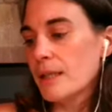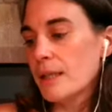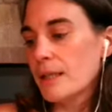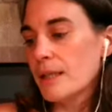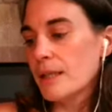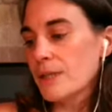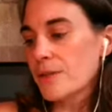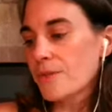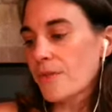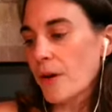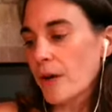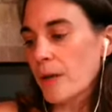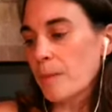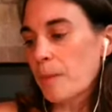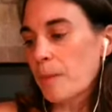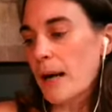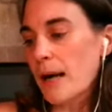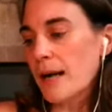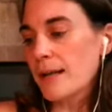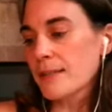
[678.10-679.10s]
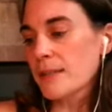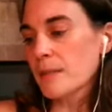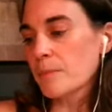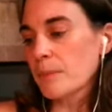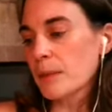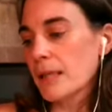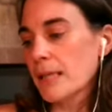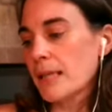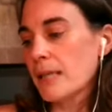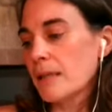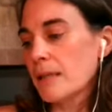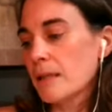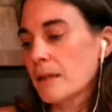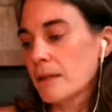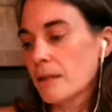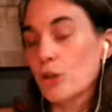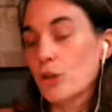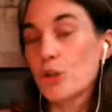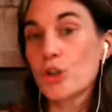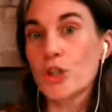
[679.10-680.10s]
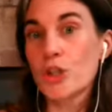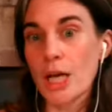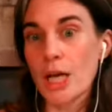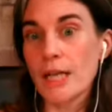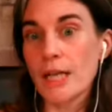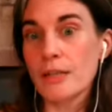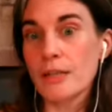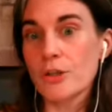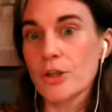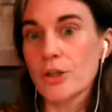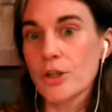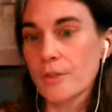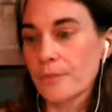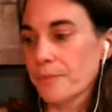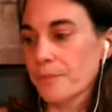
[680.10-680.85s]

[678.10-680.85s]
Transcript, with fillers: is very possibly change.